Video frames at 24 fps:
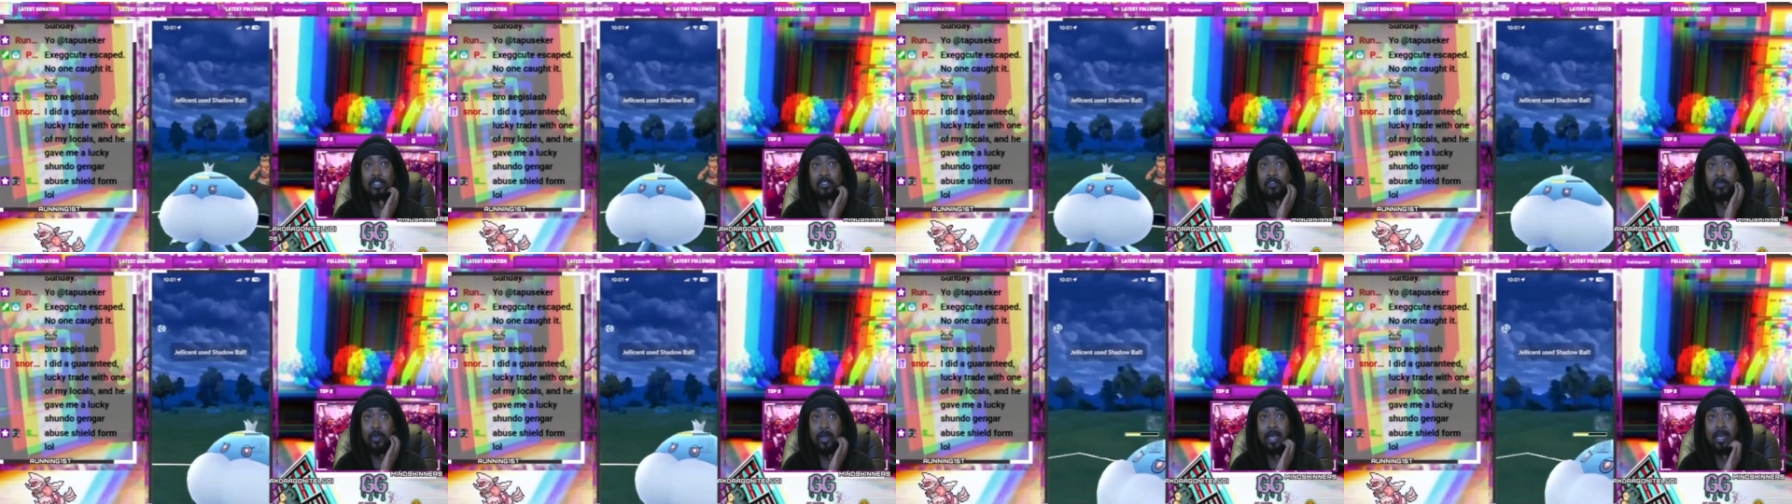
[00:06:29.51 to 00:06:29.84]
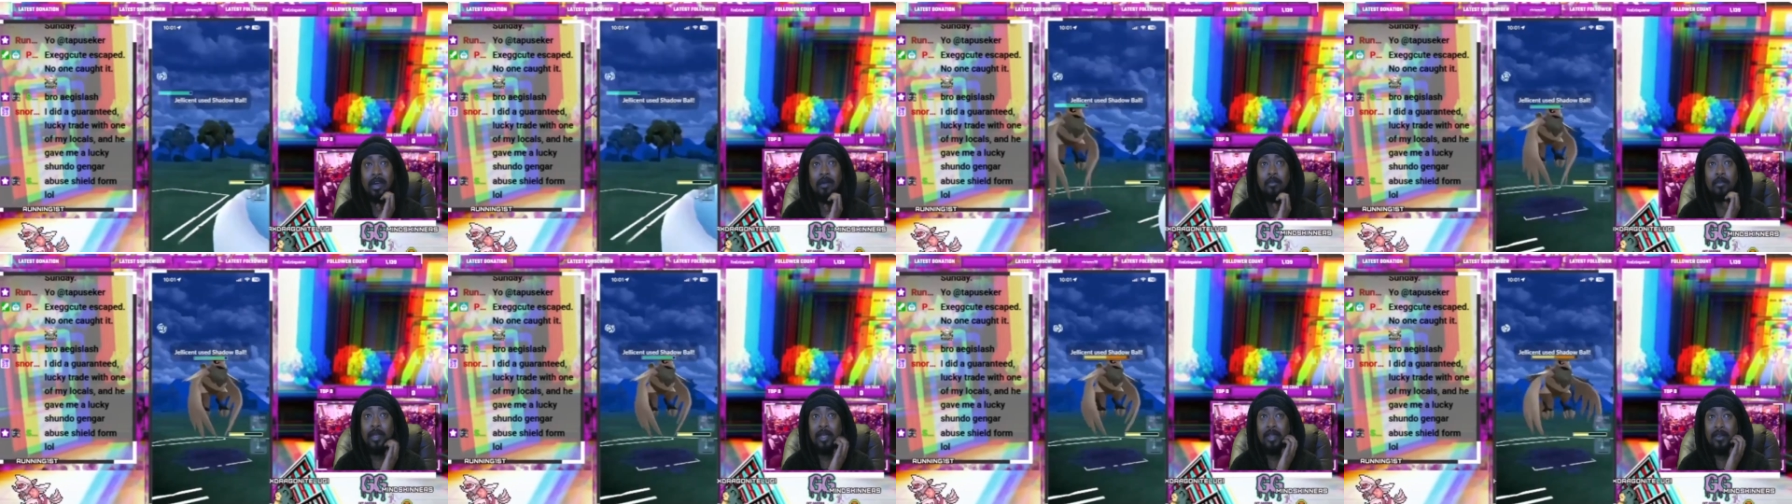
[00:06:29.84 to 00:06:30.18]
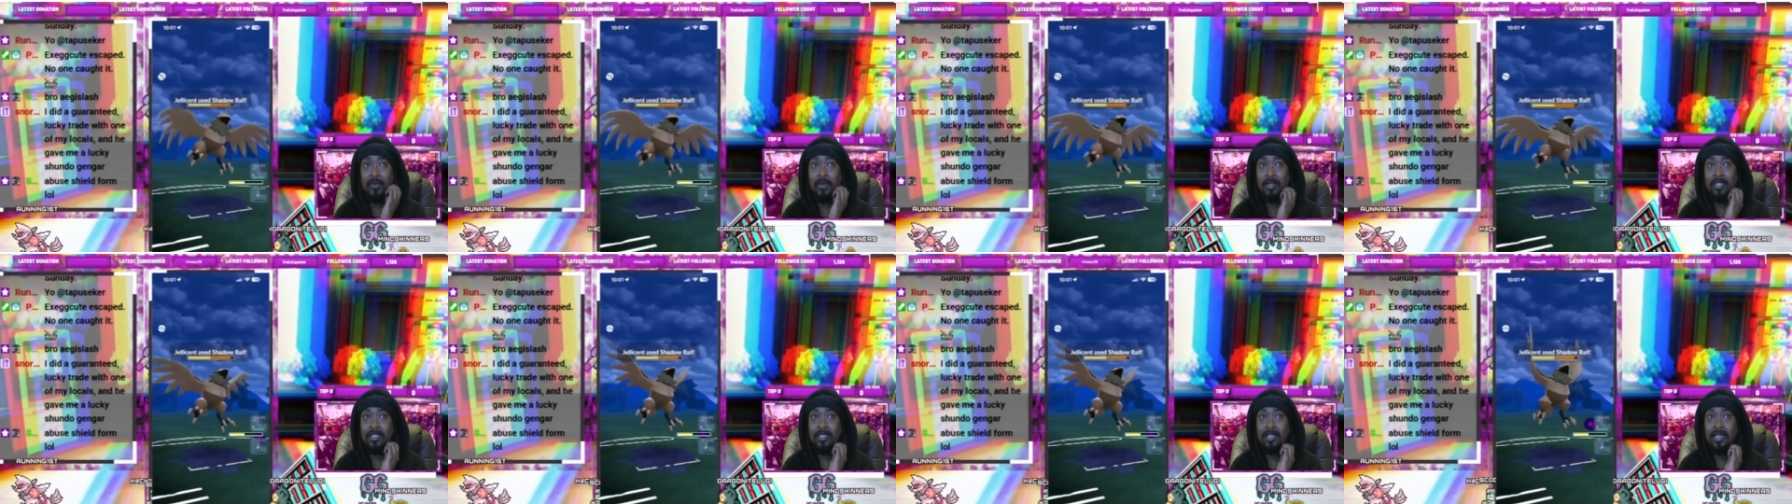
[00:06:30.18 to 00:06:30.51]
If we come in
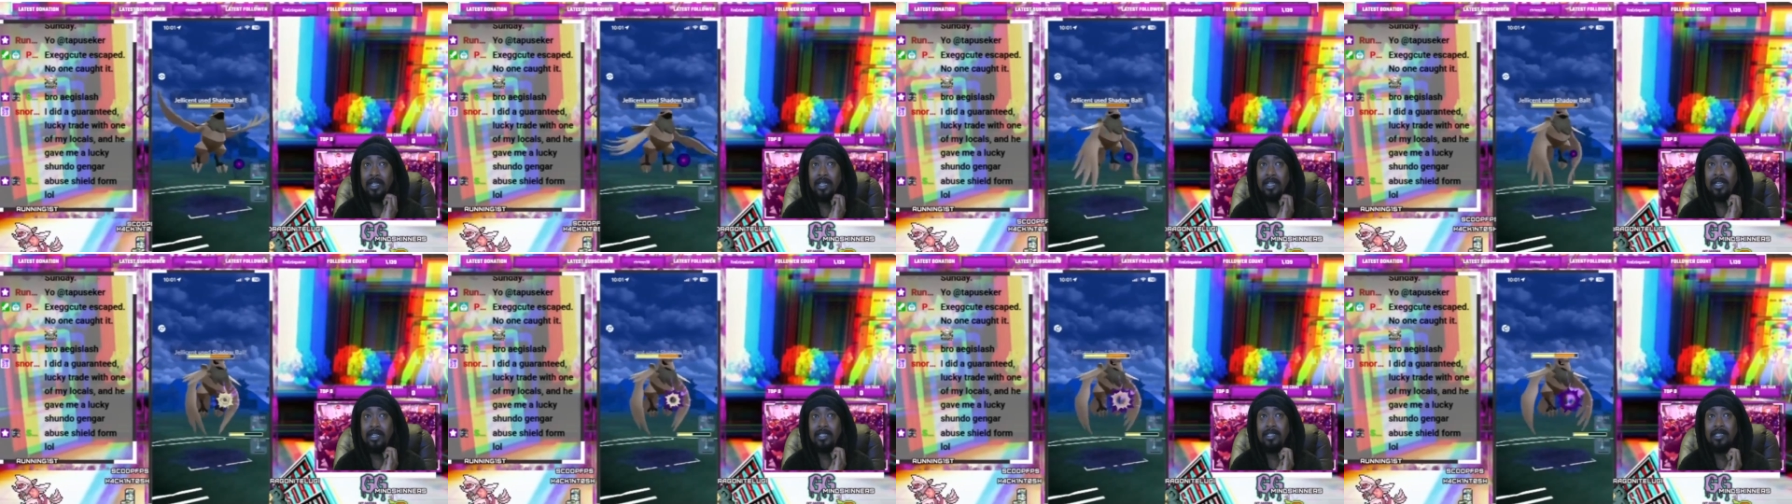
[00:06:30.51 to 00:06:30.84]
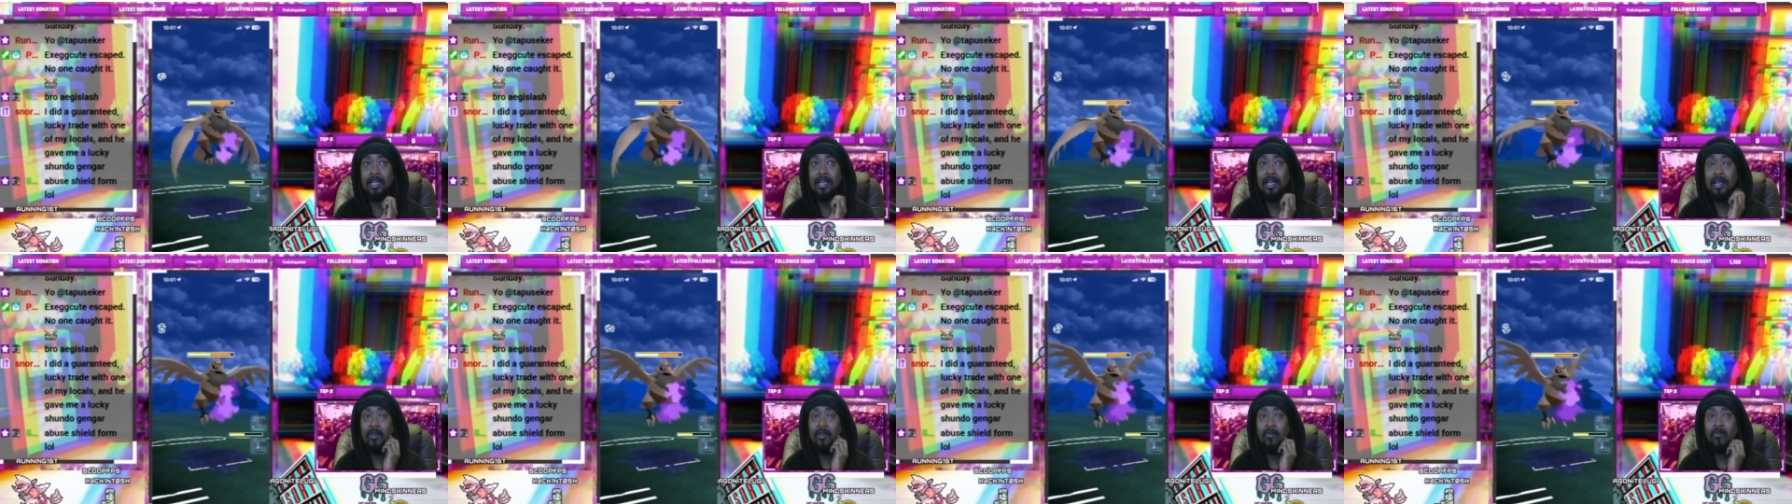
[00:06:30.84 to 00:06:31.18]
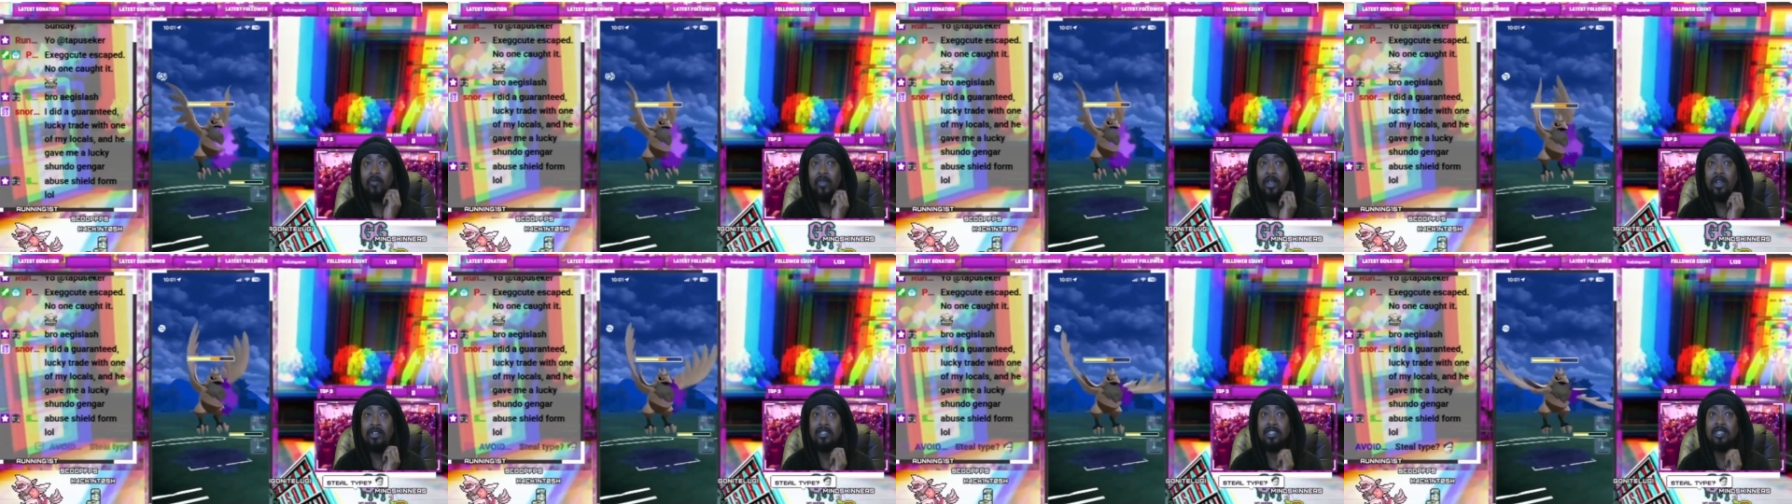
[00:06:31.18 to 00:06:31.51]
with Steelix,
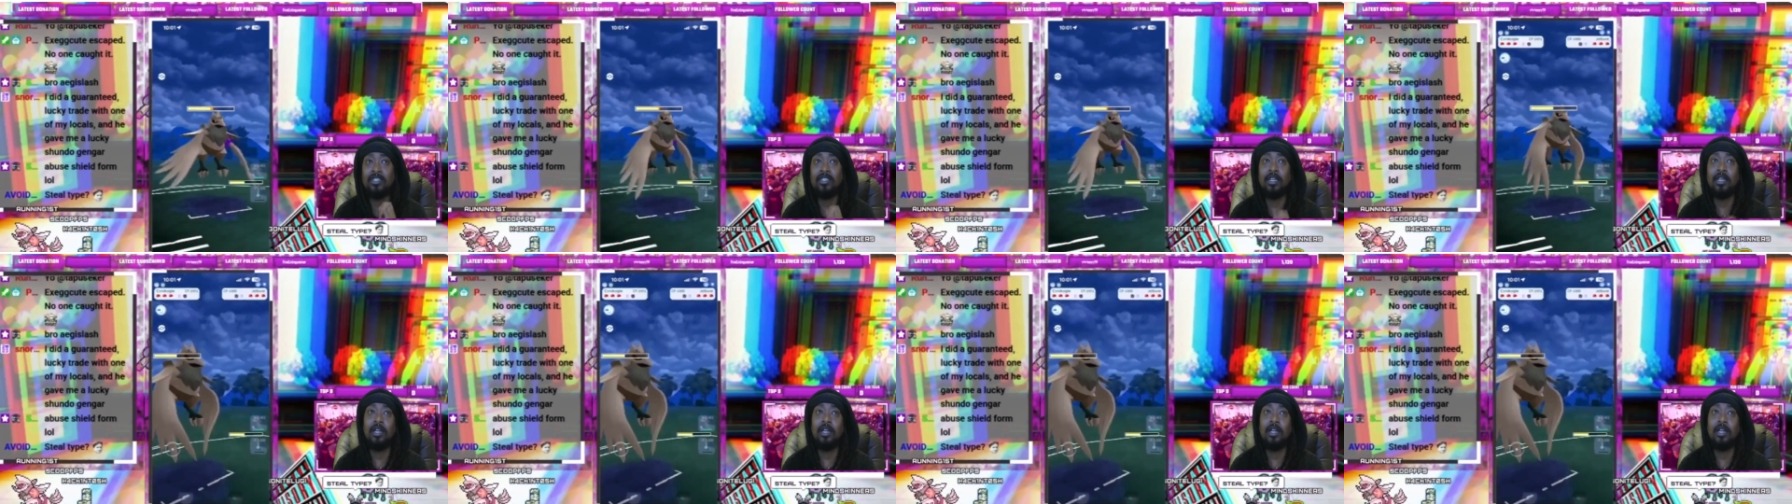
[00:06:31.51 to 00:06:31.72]
they're just